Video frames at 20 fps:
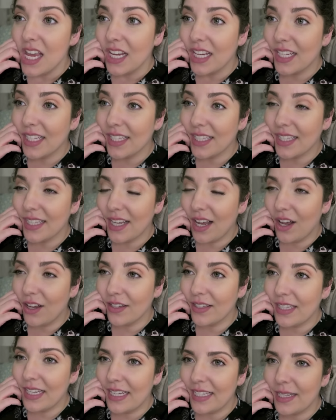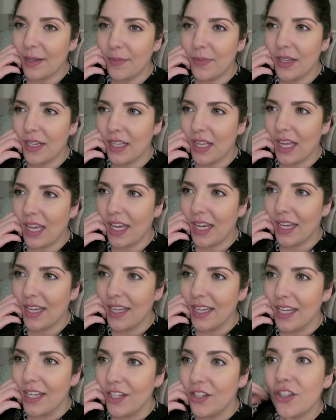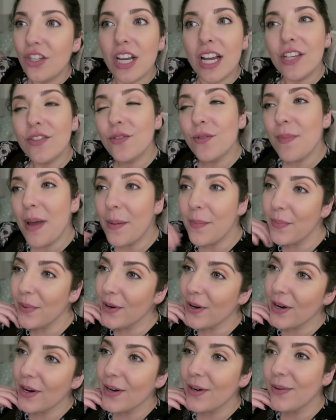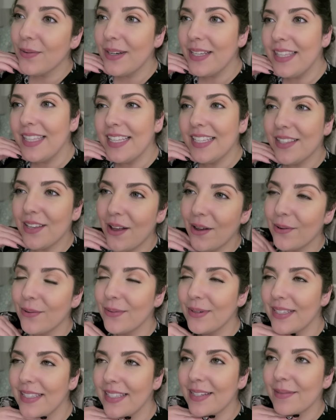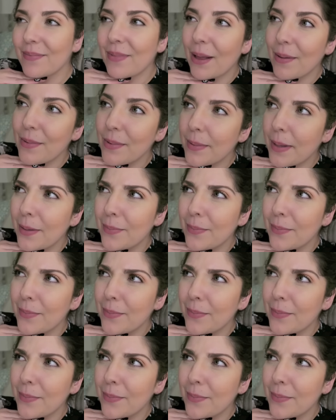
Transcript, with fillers: because I'll say something like, do you guys remember when this song was in blah, blah,